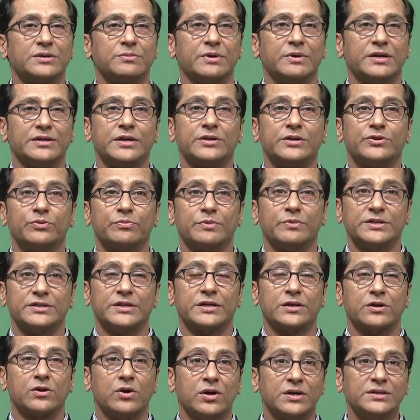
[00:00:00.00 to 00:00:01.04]
is a metal to
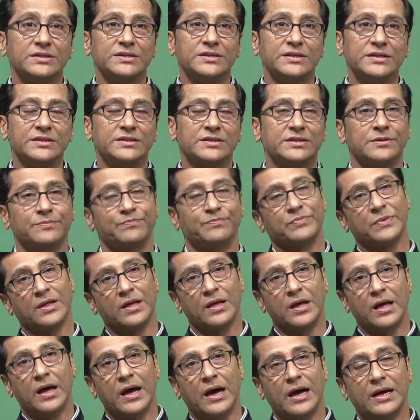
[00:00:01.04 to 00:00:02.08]
metal contact
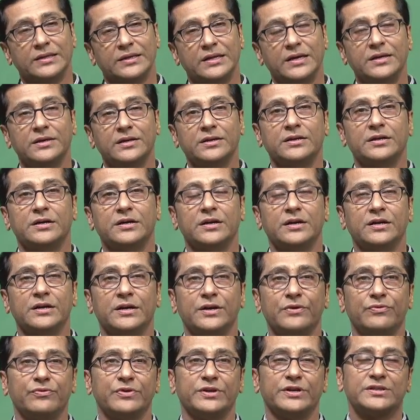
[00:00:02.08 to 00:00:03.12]
and then uh,
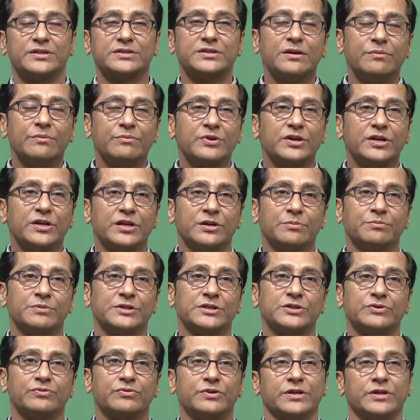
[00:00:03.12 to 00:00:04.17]
if it is somewhere in
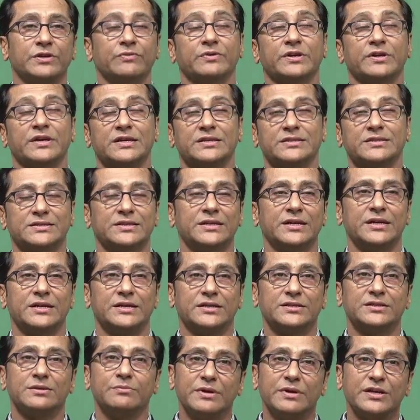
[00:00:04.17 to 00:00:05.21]
between we can say
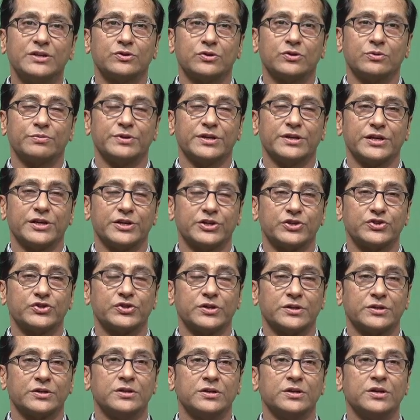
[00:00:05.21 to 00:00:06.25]
it is a mixed
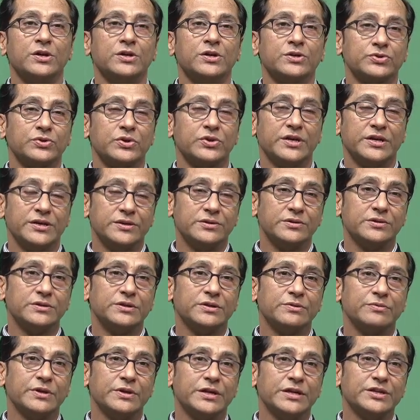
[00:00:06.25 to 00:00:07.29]
lubrication. So, here
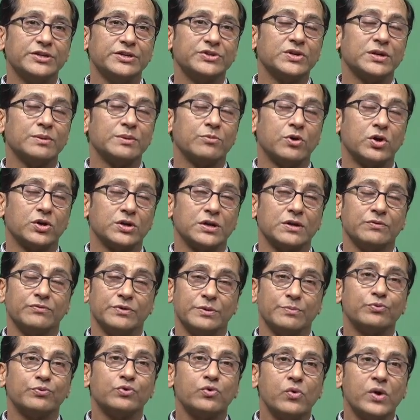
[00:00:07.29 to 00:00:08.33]
the initial model
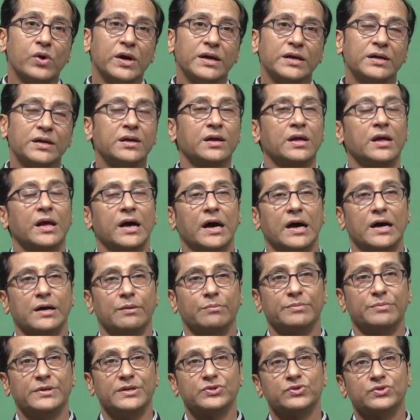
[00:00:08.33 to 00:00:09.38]
we provide
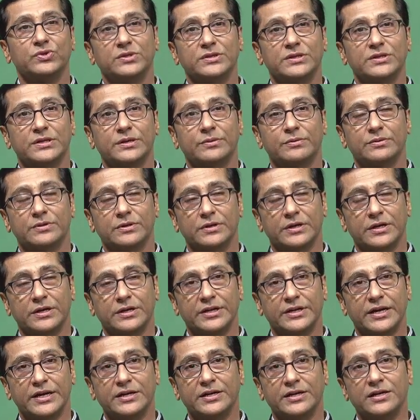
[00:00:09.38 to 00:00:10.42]
and based on the
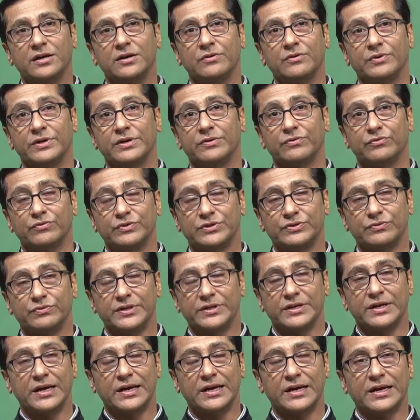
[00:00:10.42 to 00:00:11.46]
uh, data which
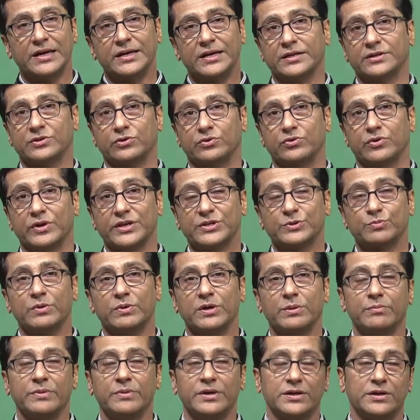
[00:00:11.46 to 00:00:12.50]
we collect through
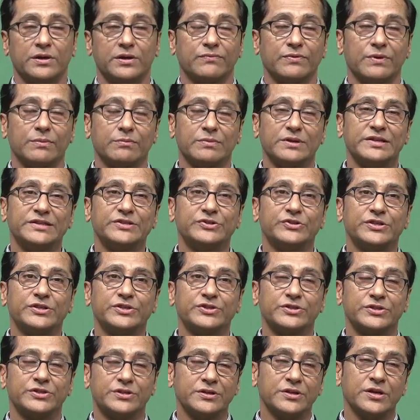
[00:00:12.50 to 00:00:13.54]
experiment or from
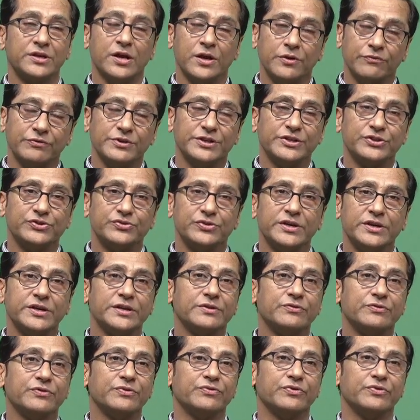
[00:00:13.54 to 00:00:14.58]
literature we
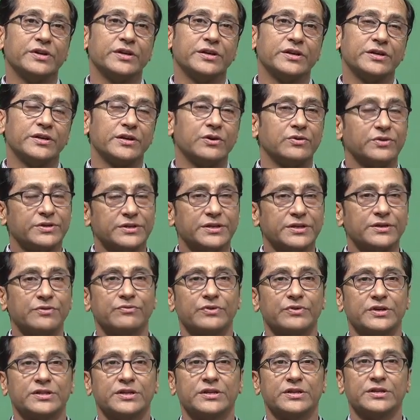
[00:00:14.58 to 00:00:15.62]
trade and we figure out yeah,
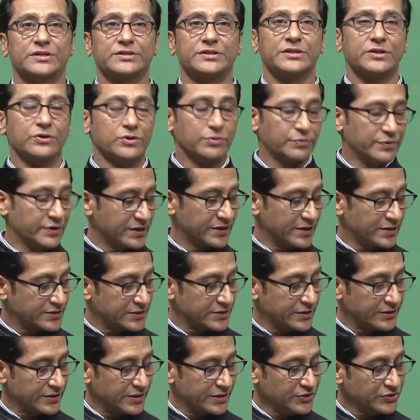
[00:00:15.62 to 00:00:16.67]
whether is a
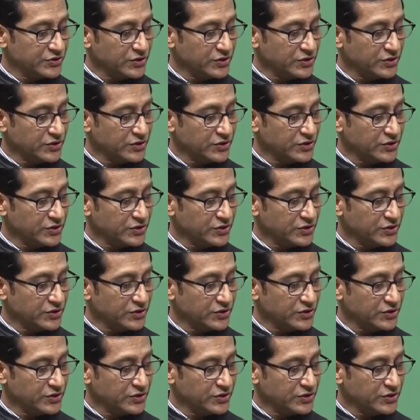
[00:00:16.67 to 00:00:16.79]
lubrication